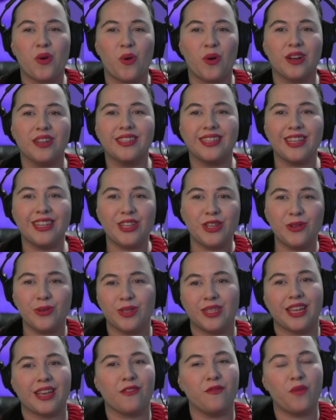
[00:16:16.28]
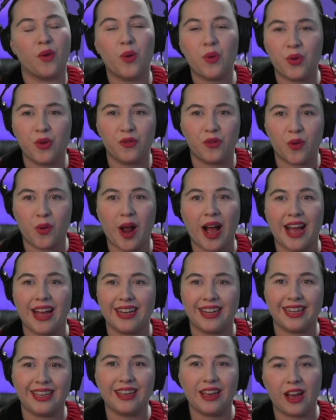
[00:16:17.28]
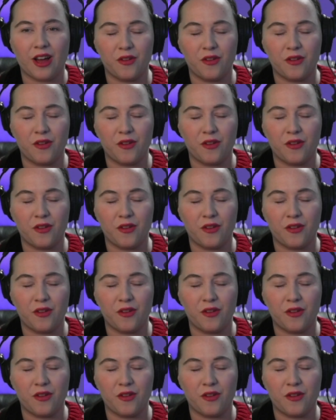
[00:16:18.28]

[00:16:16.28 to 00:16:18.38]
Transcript: of course, and using vocal variety,